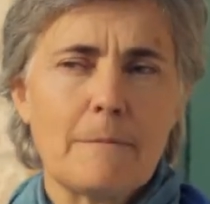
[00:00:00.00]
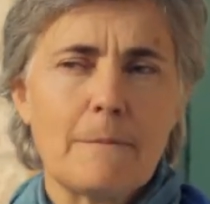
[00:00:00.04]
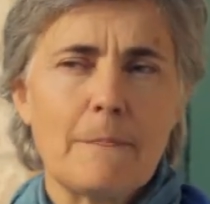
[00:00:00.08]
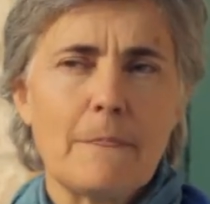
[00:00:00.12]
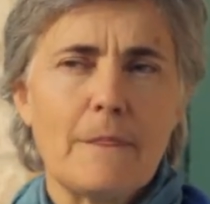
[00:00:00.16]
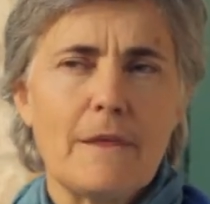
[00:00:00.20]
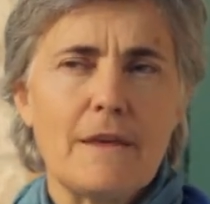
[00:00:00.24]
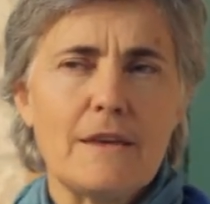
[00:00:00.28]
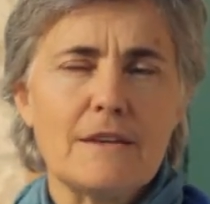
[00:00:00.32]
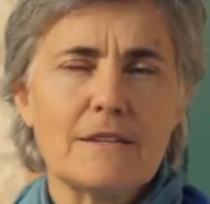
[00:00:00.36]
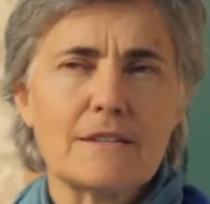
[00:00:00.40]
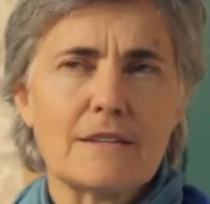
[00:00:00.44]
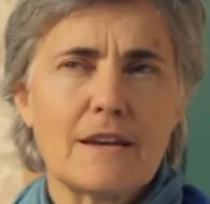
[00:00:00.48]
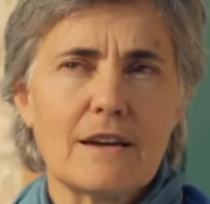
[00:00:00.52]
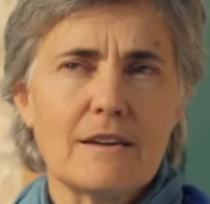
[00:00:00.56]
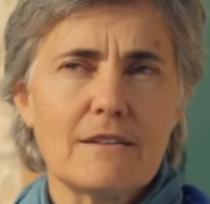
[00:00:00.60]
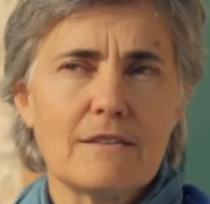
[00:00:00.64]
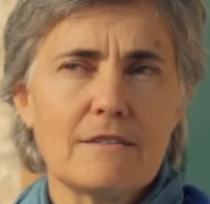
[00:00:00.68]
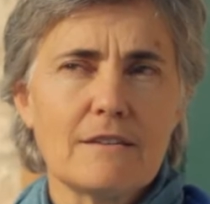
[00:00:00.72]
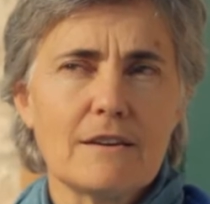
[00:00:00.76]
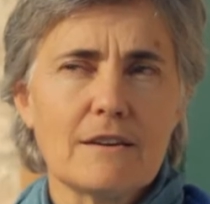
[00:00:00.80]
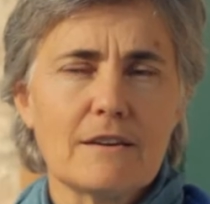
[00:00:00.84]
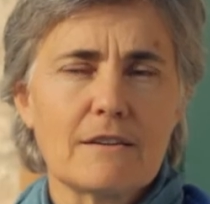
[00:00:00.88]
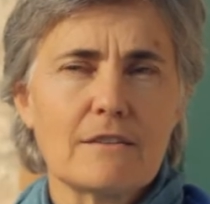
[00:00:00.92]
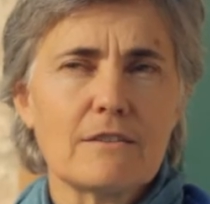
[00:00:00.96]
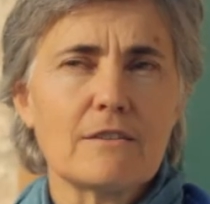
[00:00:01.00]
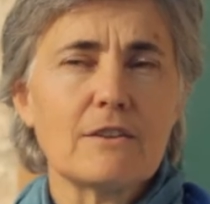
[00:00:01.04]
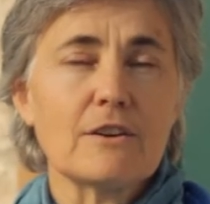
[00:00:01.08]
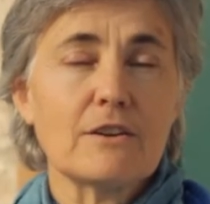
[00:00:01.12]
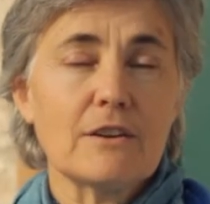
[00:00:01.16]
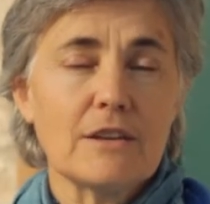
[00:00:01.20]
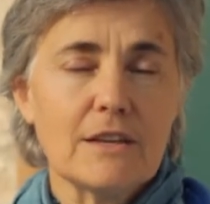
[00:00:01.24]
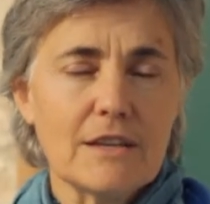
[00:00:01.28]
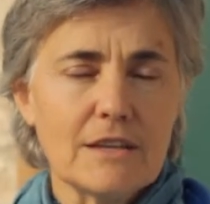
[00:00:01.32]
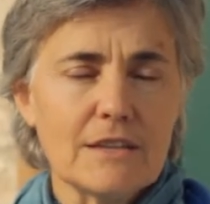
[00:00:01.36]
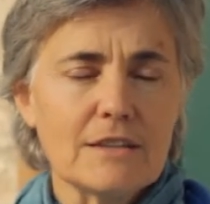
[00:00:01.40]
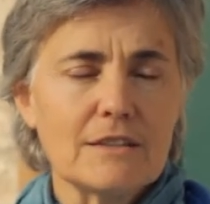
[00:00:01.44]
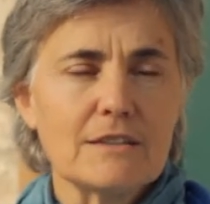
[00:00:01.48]
is I think there
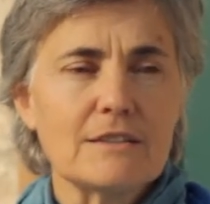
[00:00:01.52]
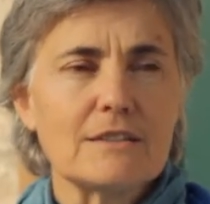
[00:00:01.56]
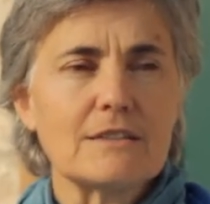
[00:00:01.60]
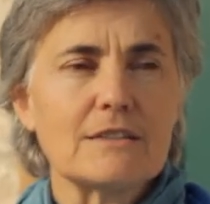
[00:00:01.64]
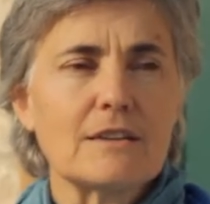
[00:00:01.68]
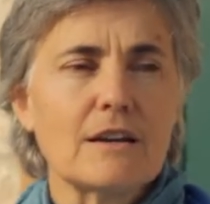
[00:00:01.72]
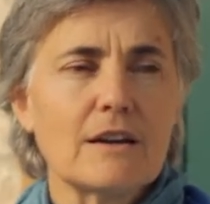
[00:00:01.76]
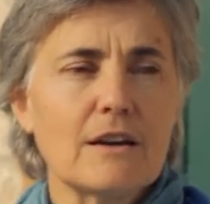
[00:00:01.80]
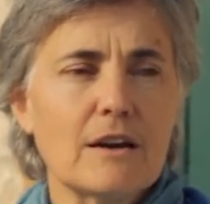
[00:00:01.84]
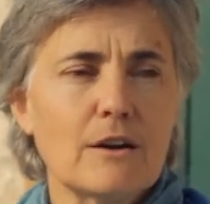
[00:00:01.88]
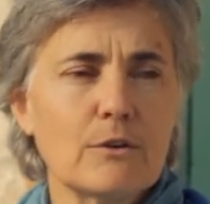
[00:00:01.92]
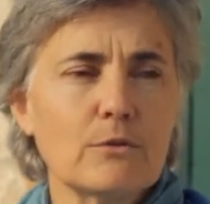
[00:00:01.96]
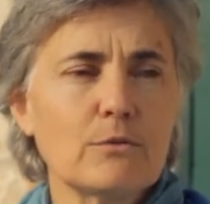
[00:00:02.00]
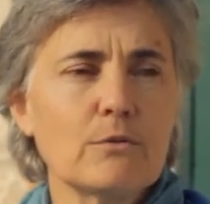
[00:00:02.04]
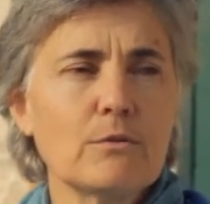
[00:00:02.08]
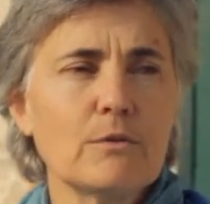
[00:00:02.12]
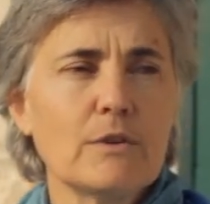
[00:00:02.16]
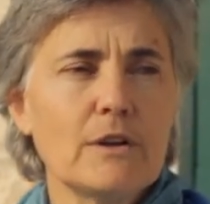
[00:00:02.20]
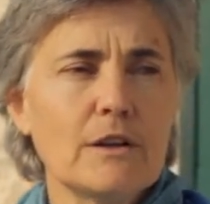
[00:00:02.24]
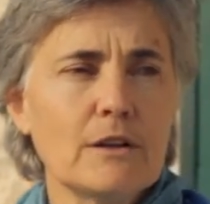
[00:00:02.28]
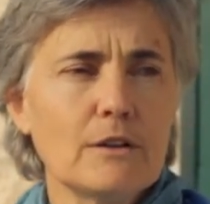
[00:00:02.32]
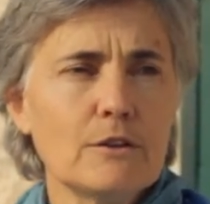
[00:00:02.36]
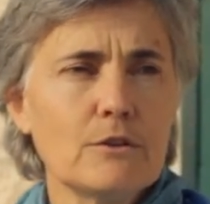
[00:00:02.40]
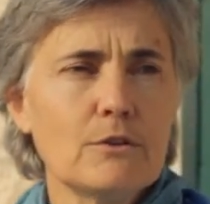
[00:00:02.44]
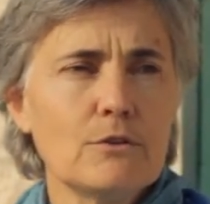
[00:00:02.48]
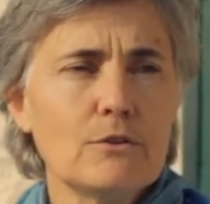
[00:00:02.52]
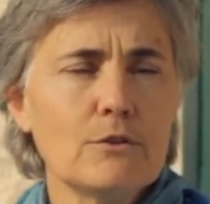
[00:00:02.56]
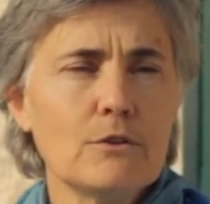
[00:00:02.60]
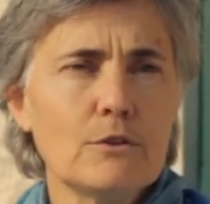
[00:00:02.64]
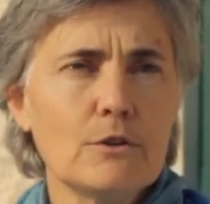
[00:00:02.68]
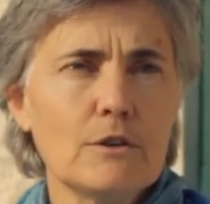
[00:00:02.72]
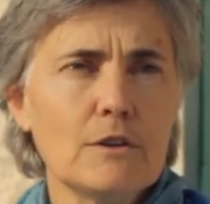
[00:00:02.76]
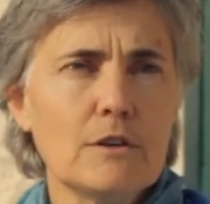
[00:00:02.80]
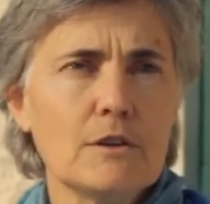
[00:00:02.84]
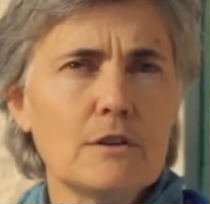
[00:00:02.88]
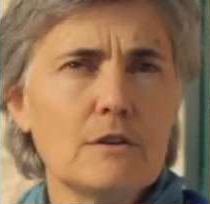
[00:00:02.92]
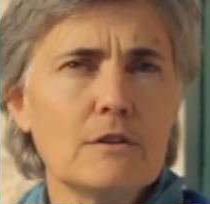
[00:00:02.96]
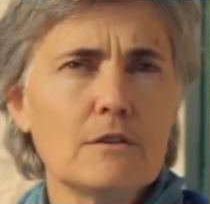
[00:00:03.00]
is a real
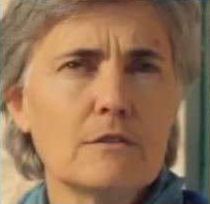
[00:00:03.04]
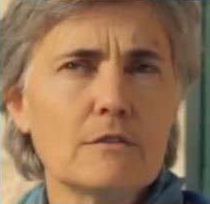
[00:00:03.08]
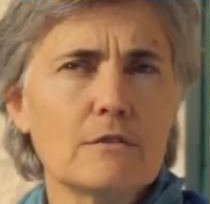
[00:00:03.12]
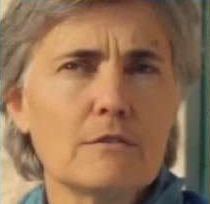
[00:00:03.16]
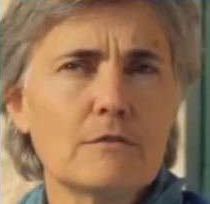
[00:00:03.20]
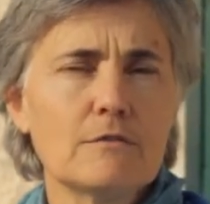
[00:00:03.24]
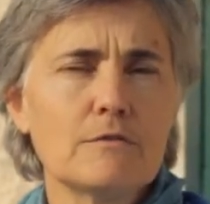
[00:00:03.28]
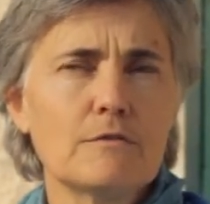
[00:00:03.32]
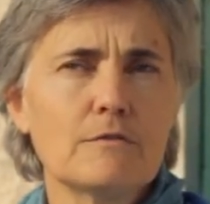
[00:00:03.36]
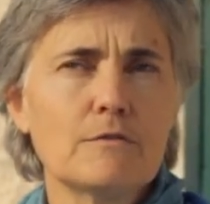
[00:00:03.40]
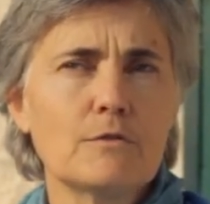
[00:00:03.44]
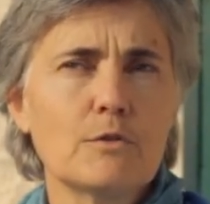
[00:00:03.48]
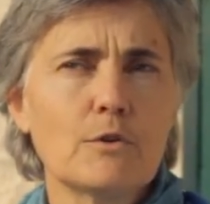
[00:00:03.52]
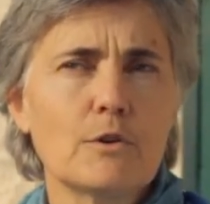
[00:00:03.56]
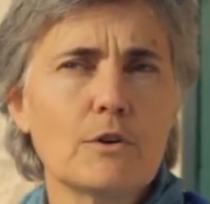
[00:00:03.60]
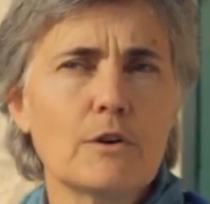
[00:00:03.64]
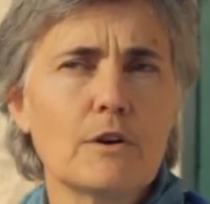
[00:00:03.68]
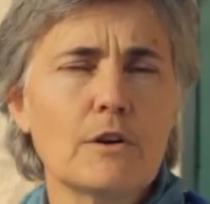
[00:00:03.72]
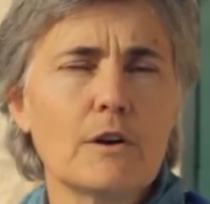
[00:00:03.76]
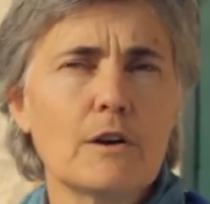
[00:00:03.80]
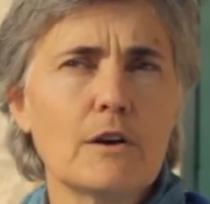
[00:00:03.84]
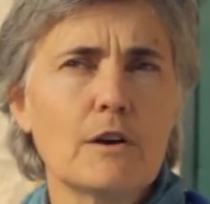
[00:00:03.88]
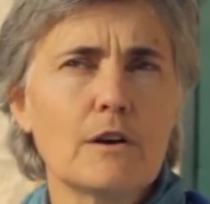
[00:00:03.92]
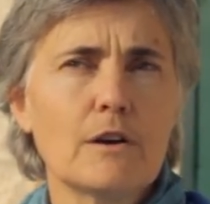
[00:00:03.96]
need for